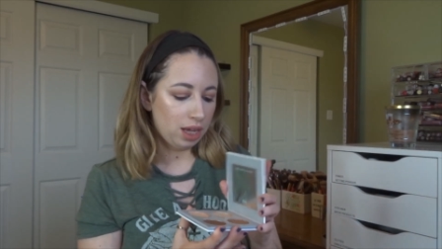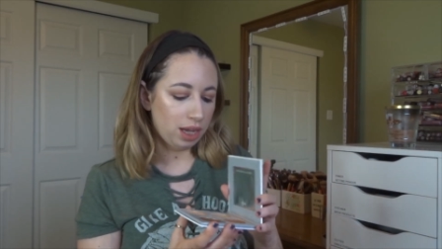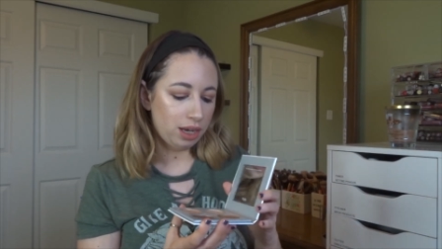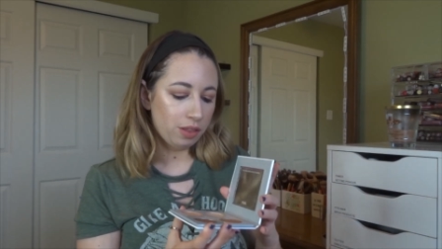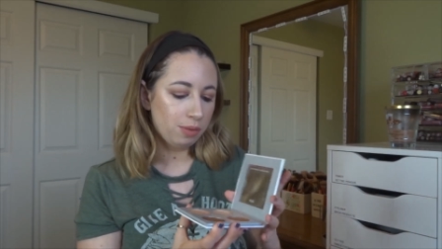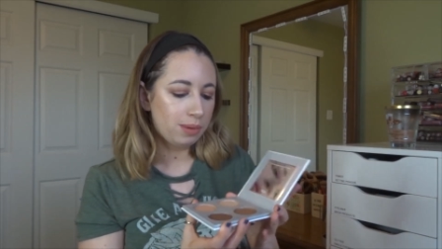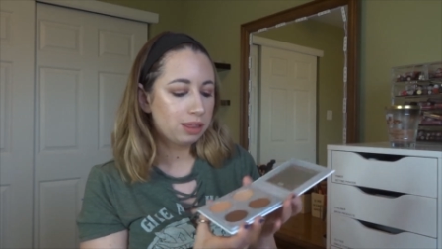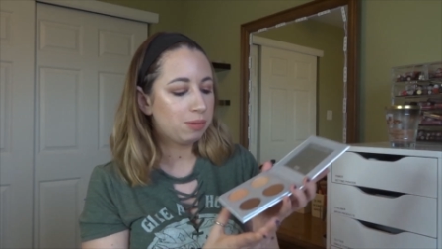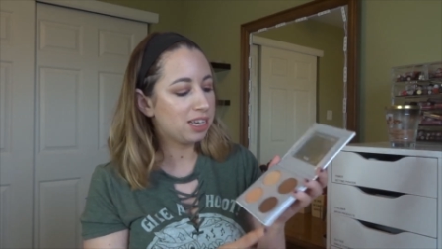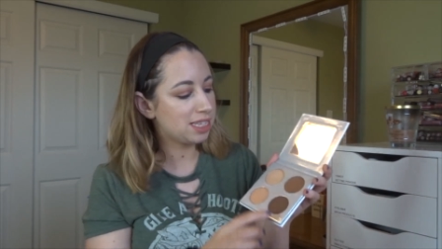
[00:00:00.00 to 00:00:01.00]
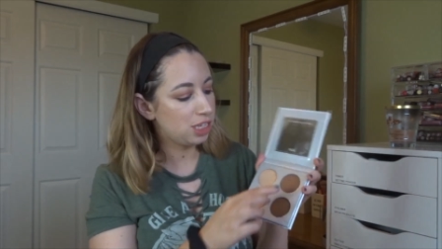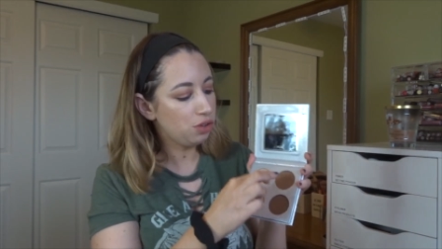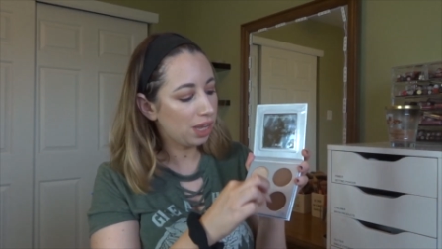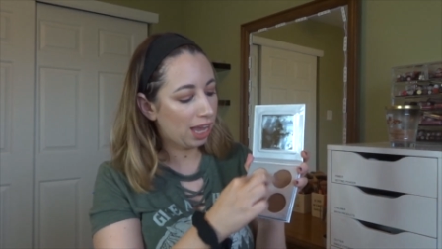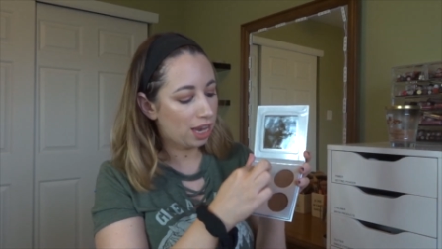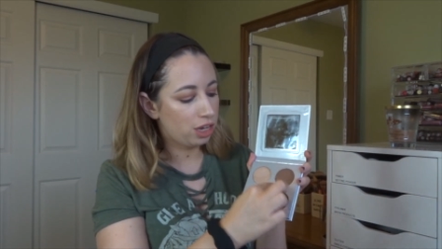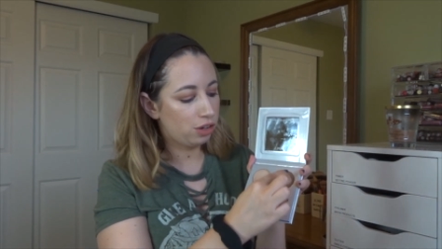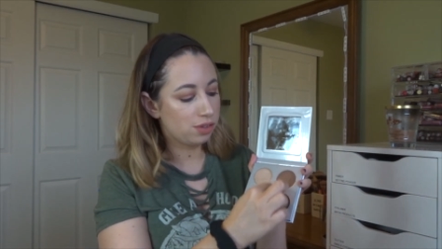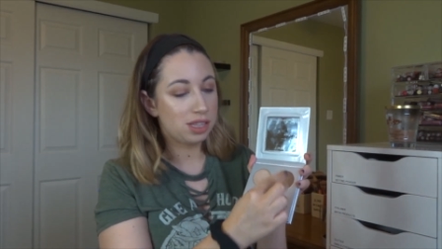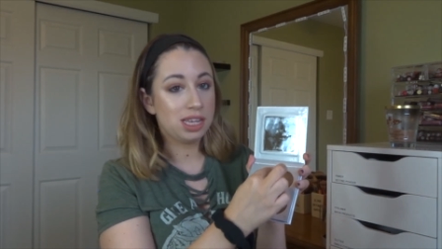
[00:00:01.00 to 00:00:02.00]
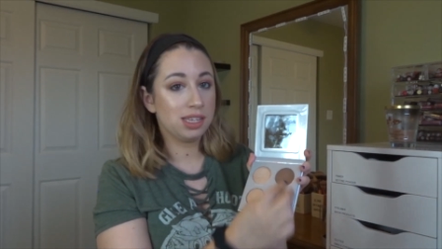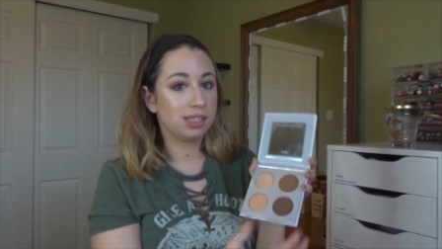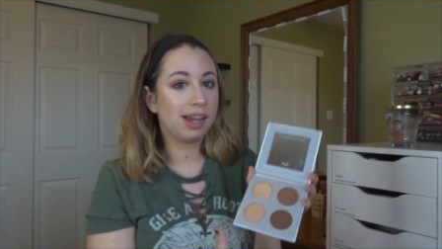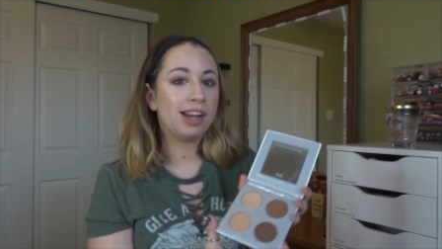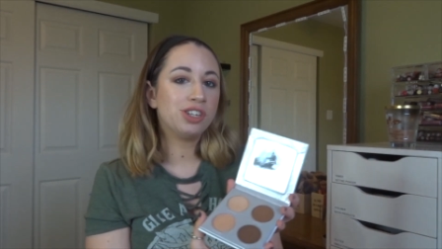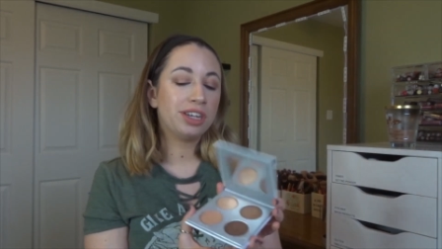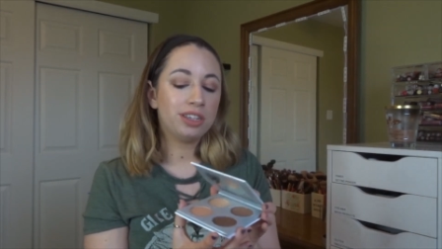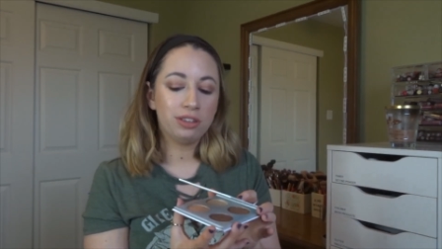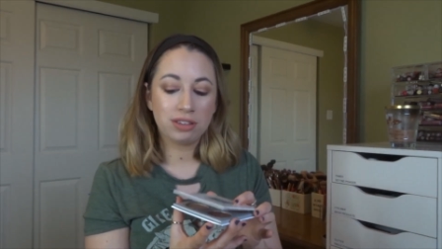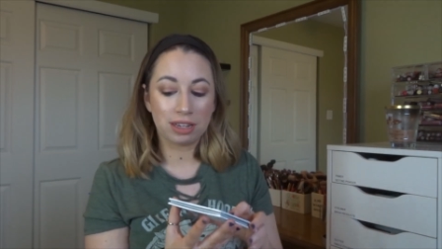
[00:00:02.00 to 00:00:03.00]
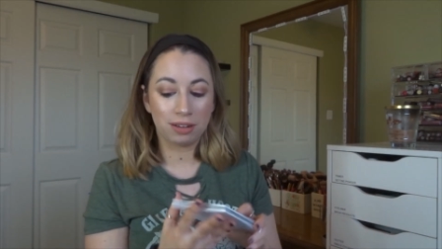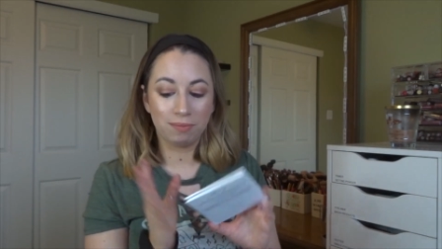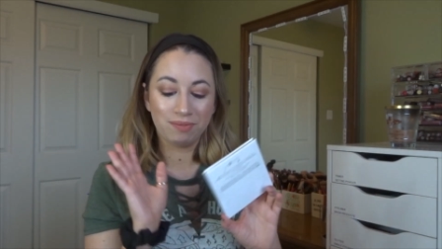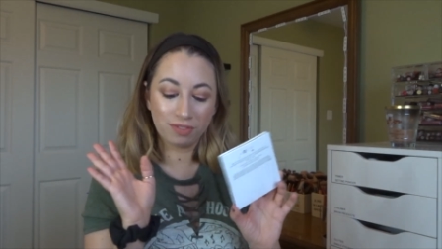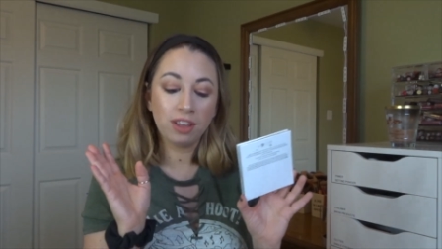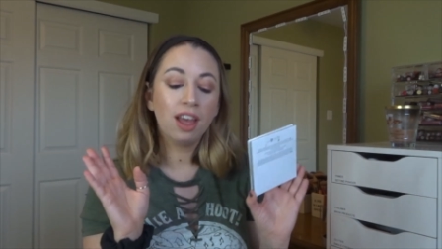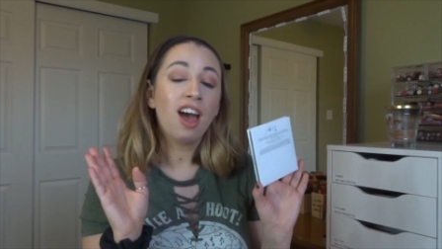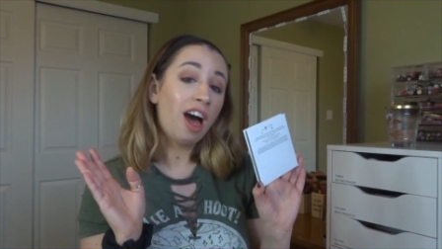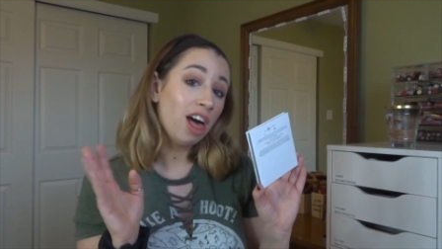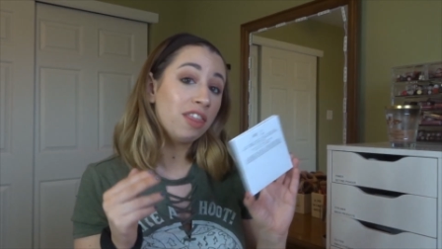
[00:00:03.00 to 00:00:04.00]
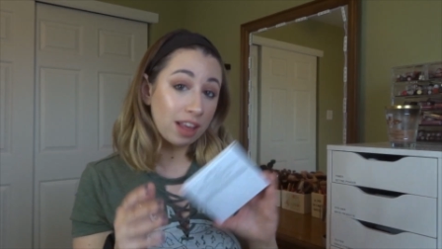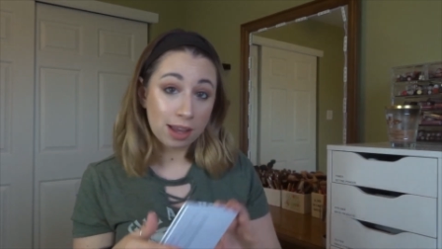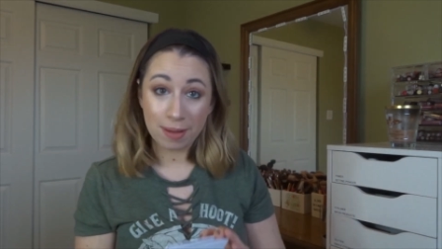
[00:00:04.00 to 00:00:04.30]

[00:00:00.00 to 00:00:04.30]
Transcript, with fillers: another month because you can use these as eyeshadows, so I'll think